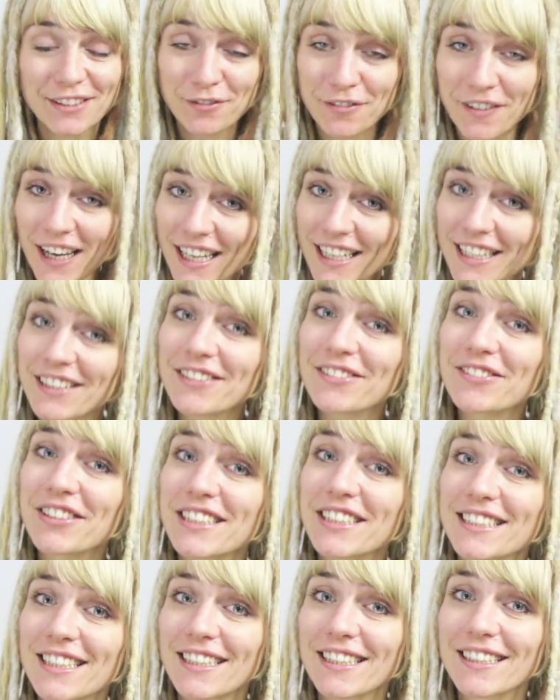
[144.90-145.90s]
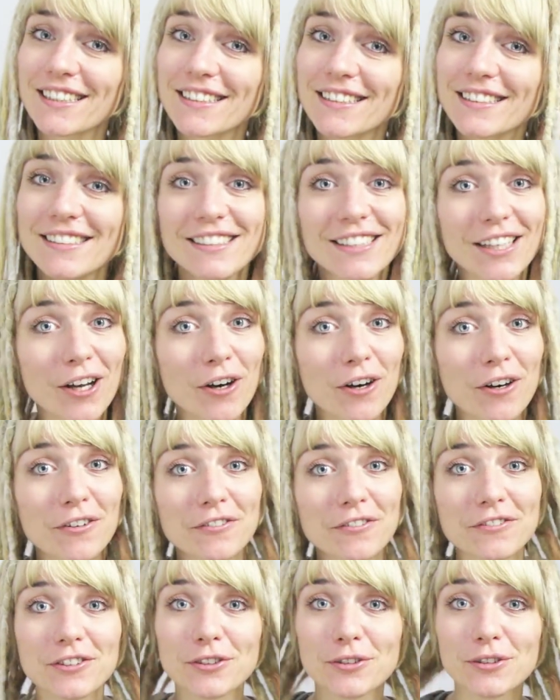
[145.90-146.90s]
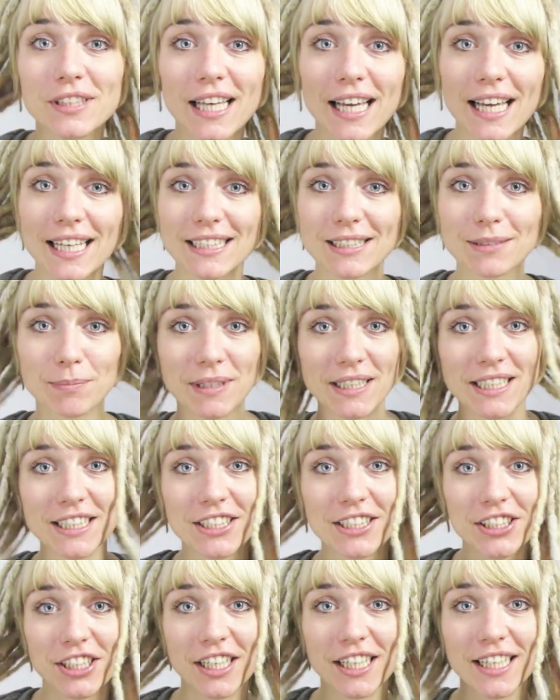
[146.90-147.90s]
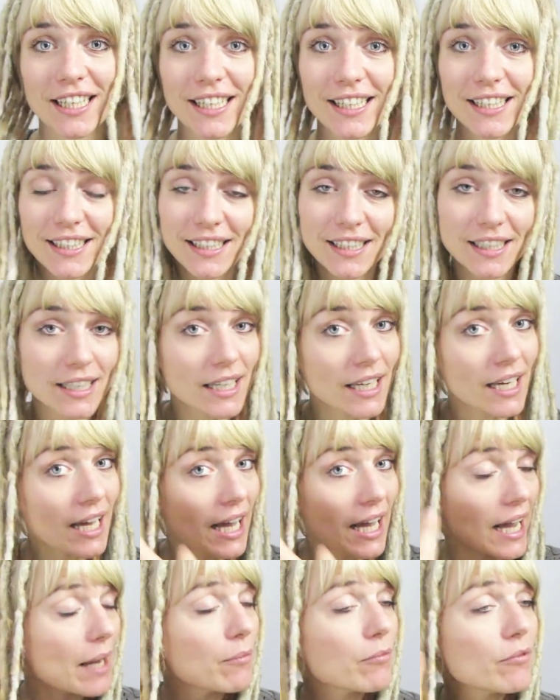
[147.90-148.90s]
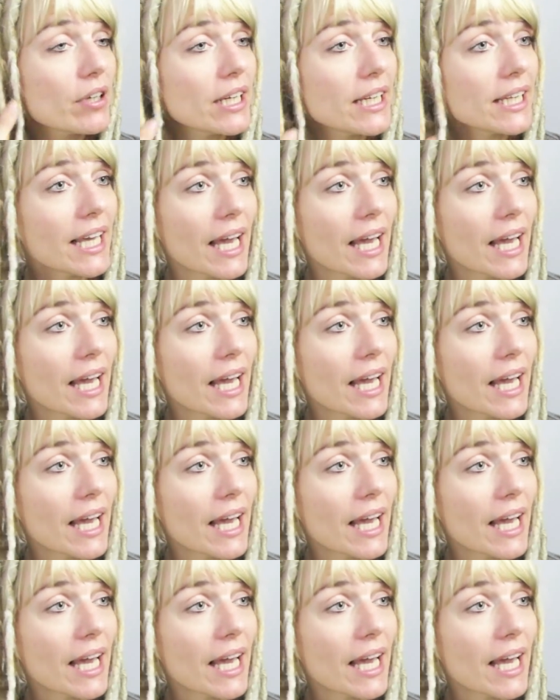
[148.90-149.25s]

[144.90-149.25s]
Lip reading: Final result of today's bleaching. I'm really